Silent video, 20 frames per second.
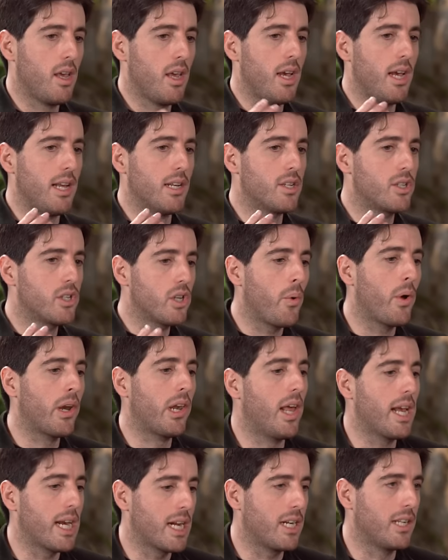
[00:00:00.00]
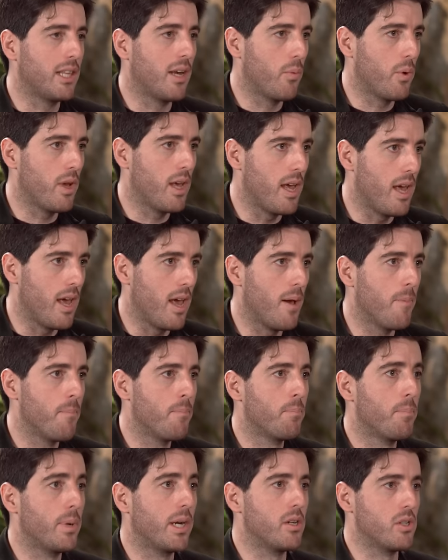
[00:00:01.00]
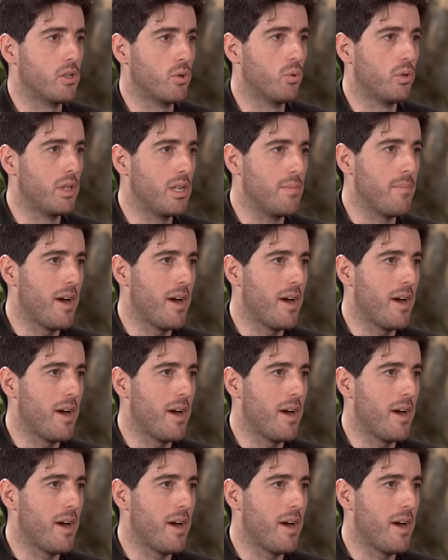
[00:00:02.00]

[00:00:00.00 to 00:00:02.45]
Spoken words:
it's so unlikely that we're here because all the